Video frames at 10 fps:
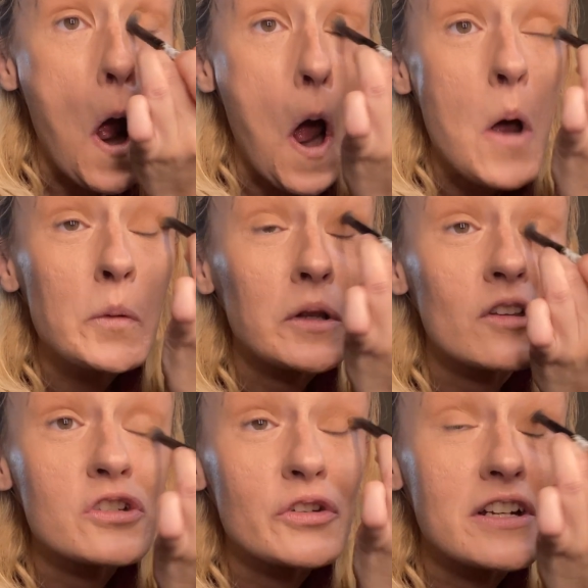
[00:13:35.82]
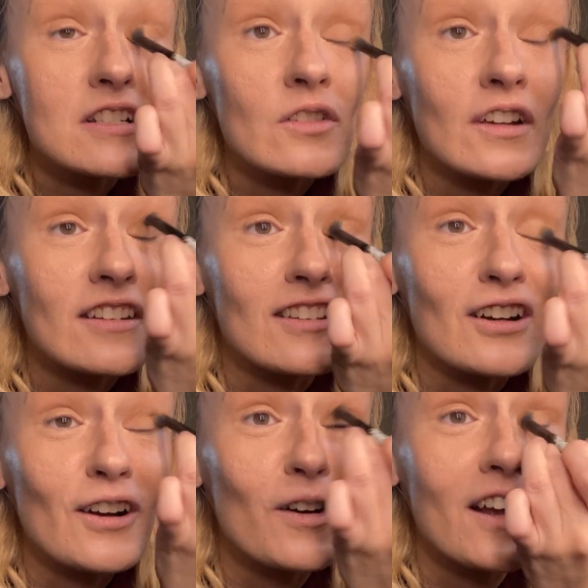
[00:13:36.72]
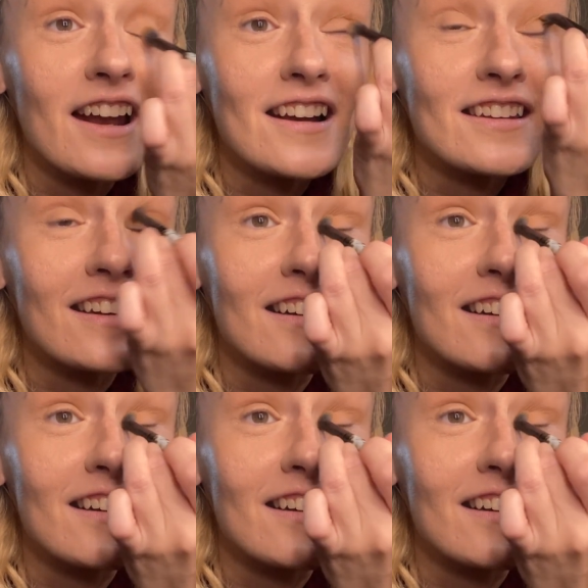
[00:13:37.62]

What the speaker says: make the strangest faces. There we go again. I did it